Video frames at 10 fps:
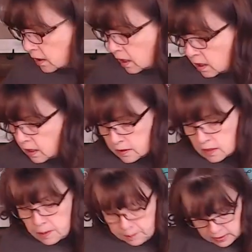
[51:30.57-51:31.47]
on
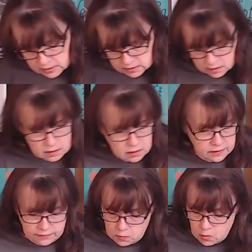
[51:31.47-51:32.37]
a bicycle
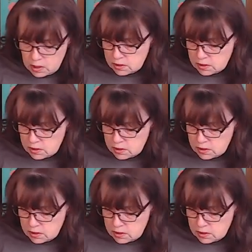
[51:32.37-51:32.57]
if I wanted